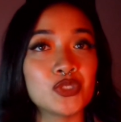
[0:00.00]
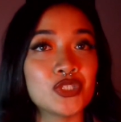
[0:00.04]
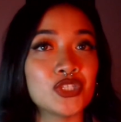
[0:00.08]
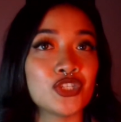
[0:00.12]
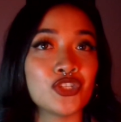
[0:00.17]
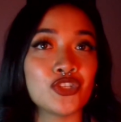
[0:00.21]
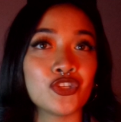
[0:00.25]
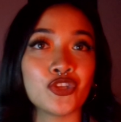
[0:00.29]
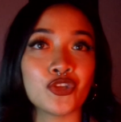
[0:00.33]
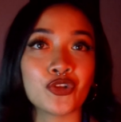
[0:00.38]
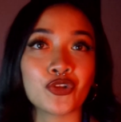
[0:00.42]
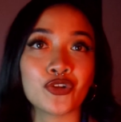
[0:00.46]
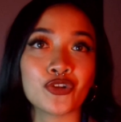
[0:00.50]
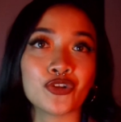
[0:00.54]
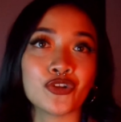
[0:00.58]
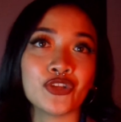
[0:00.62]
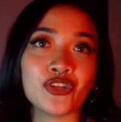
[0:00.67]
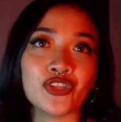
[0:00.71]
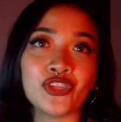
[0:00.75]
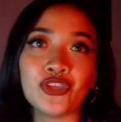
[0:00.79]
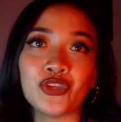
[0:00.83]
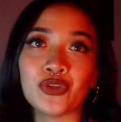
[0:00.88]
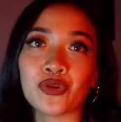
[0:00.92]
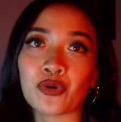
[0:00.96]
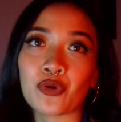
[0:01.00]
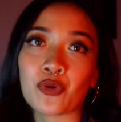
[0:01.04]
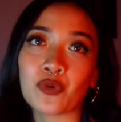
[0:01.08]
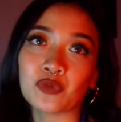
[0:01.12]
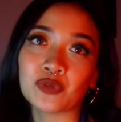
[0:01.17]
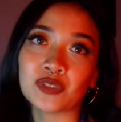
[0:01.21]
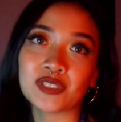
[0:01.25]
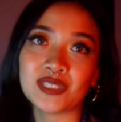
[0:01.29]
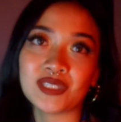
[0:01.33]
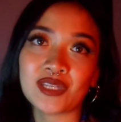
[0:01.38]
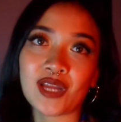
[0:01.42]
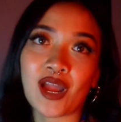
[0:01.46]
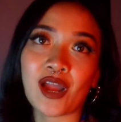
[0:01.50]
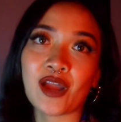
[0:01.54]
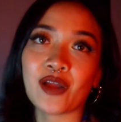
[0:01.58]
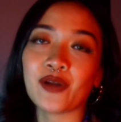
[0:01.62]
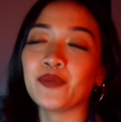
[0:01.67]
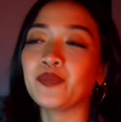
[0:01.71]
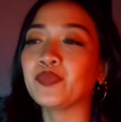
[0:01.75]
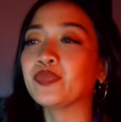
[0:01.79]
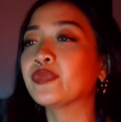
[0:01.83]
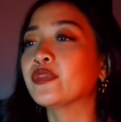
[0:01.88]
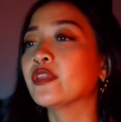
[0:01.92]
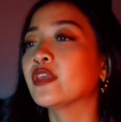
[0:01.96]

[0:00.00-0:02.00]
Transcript: it in your own style.